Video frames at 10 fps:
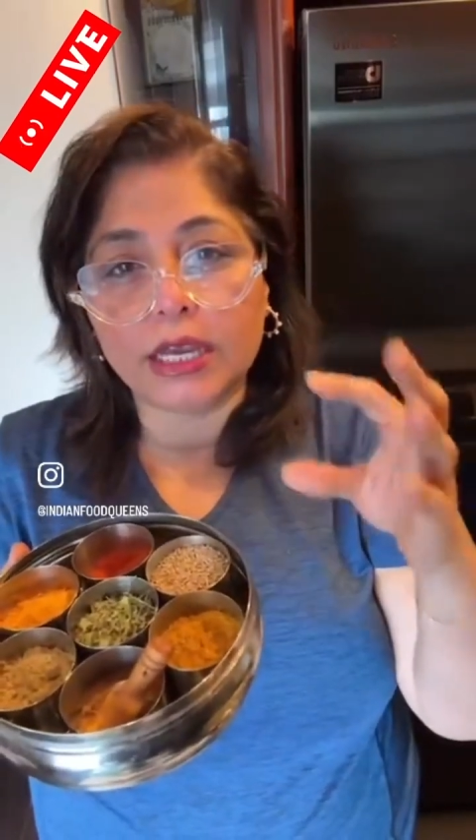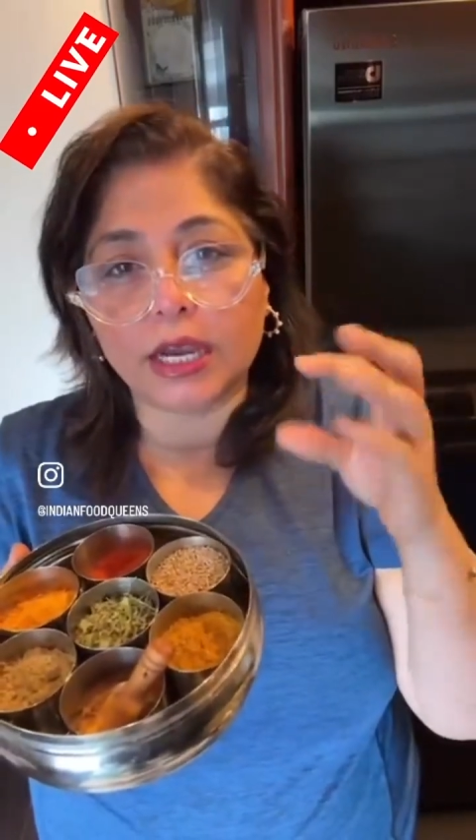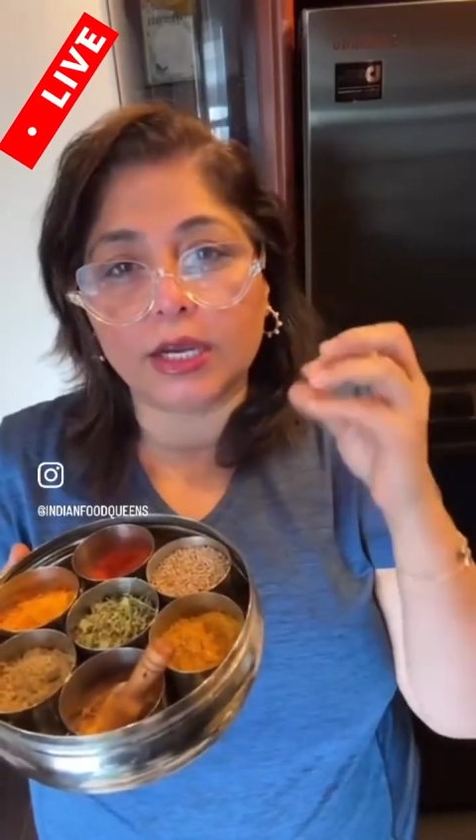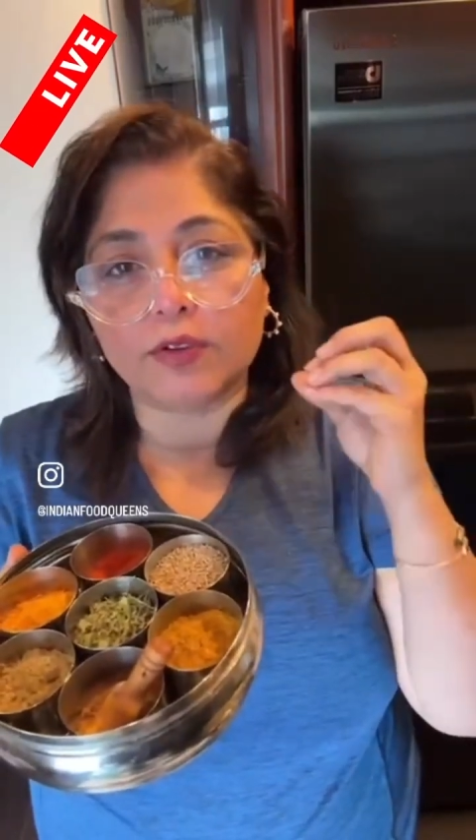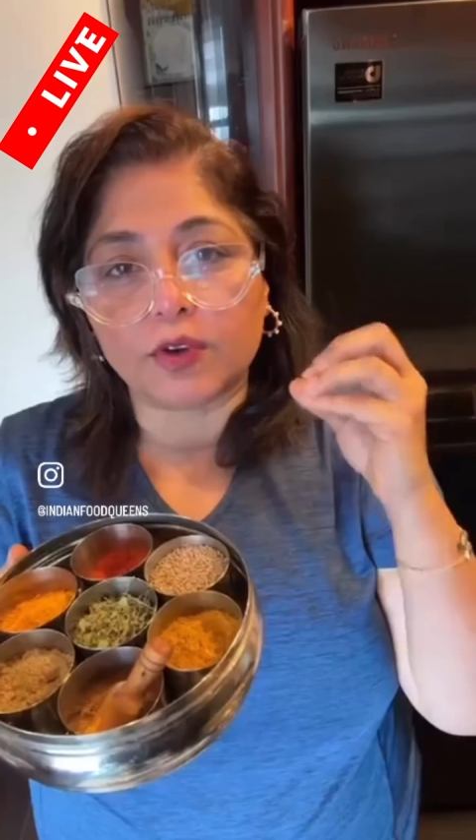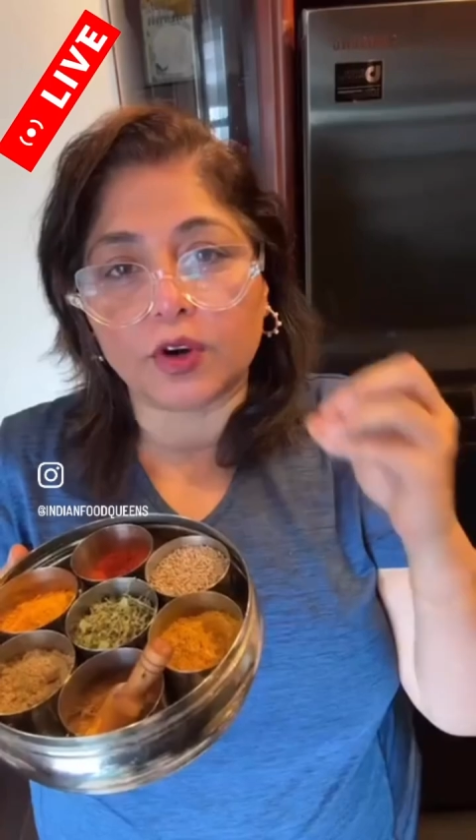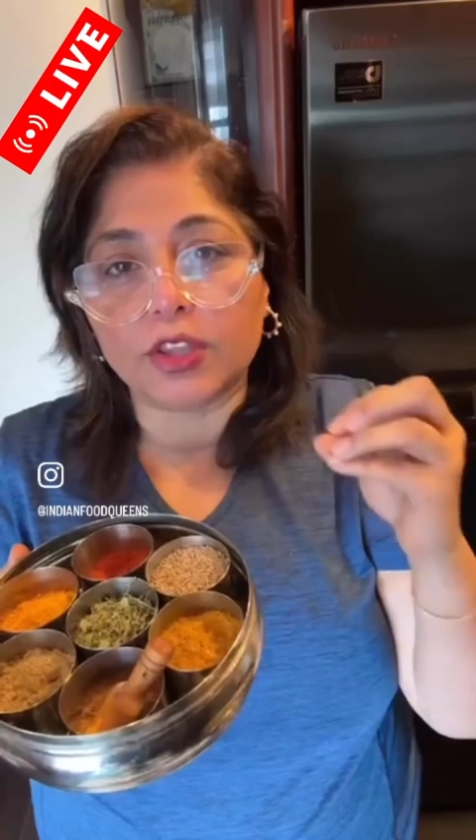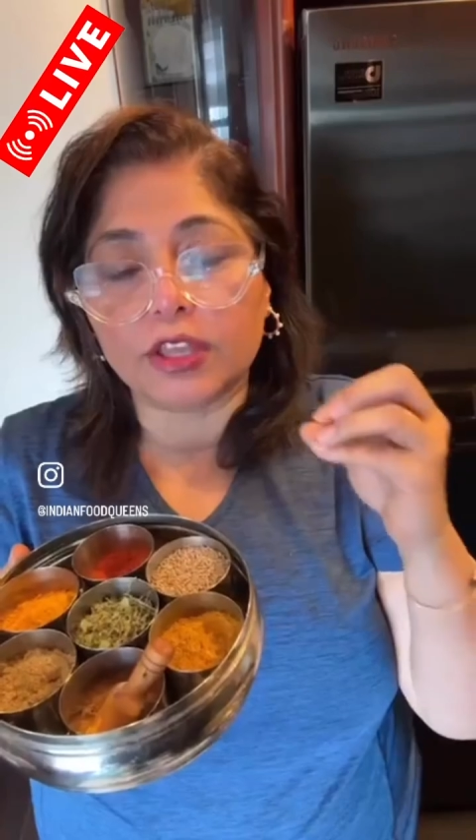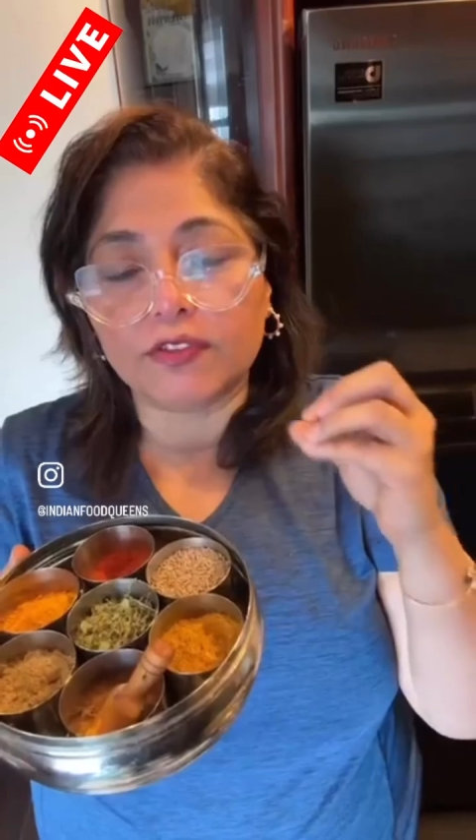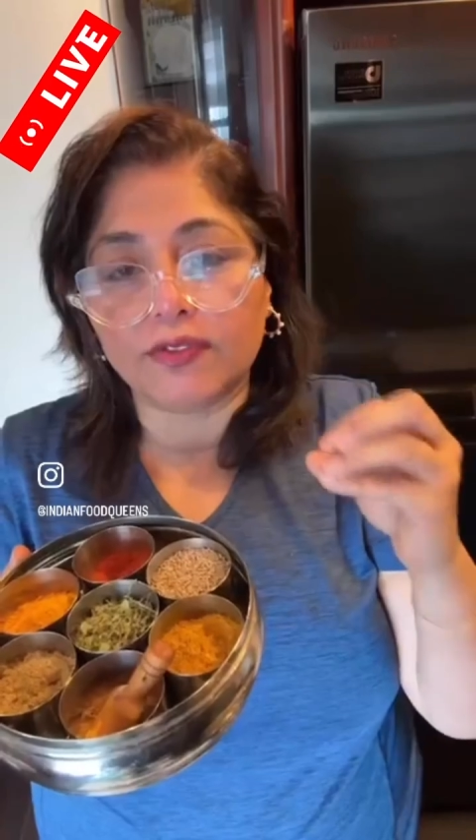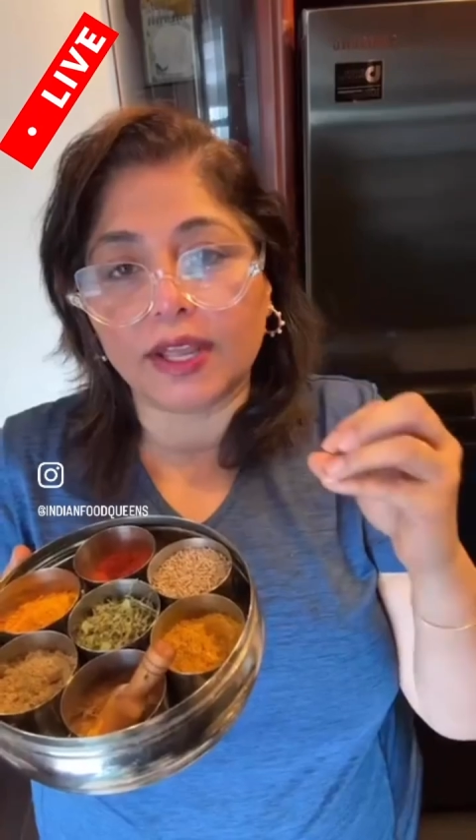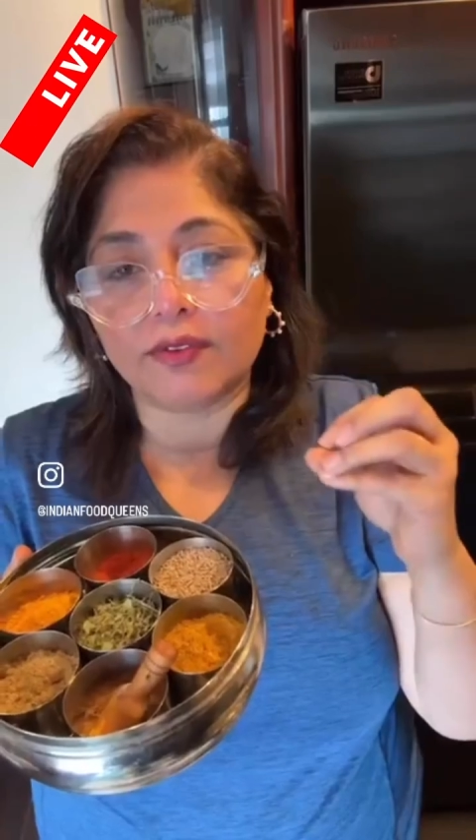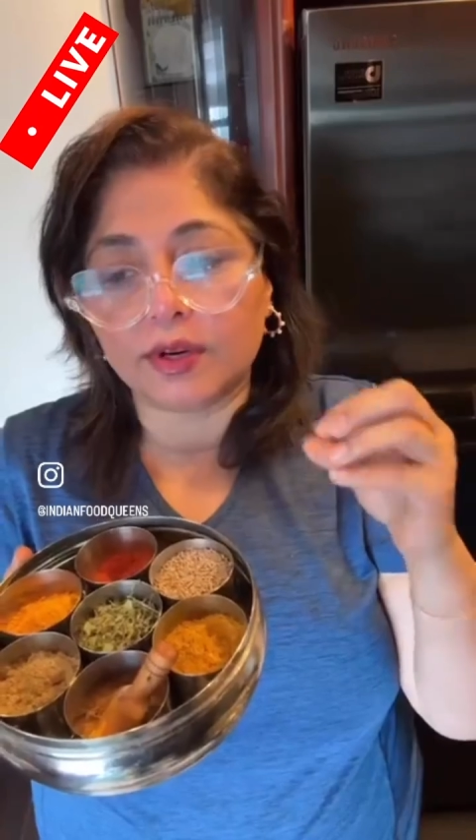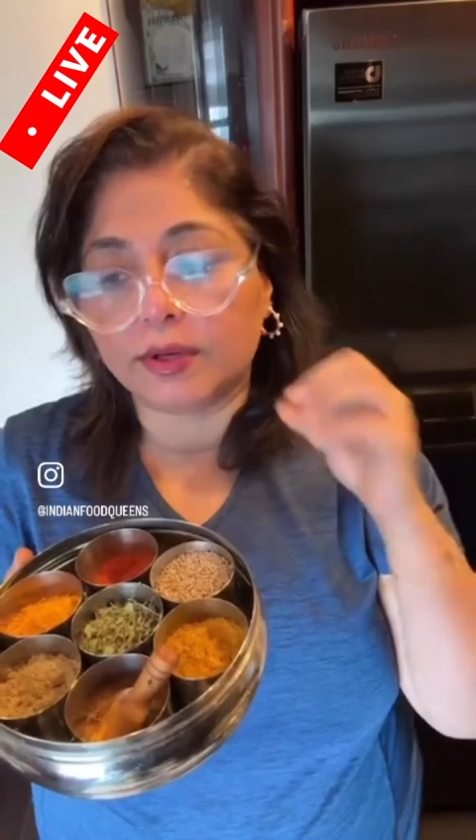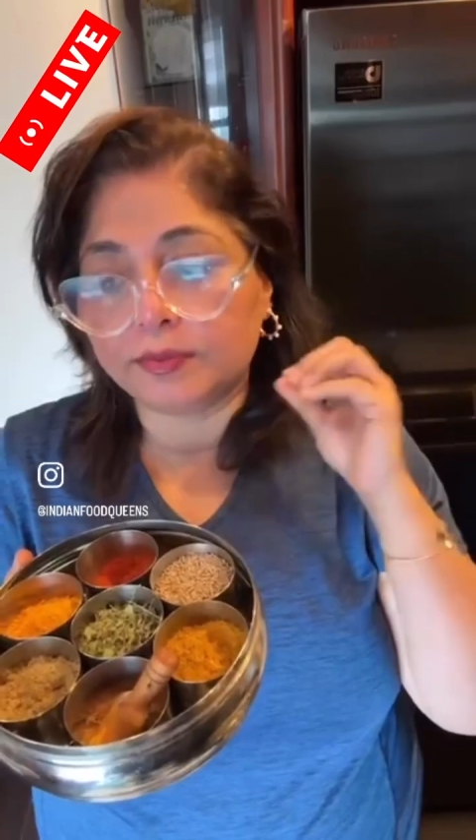kind of earthy
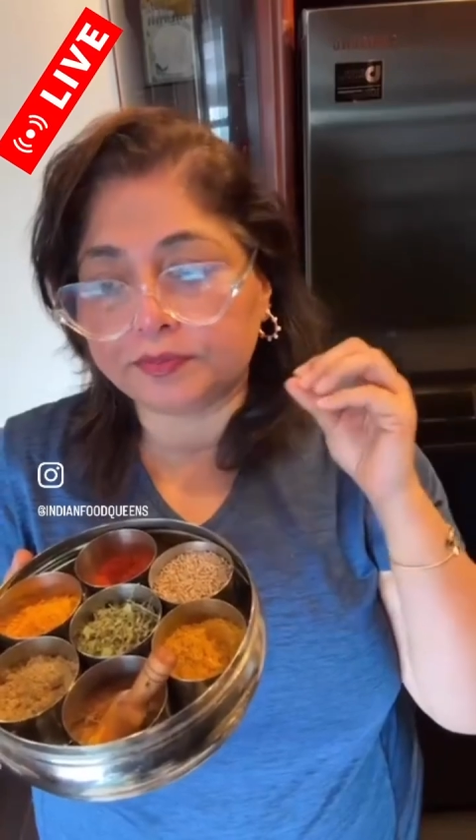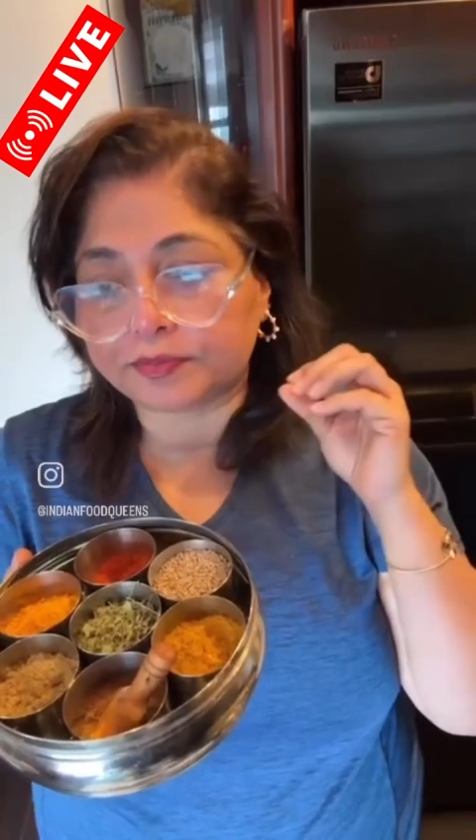flavor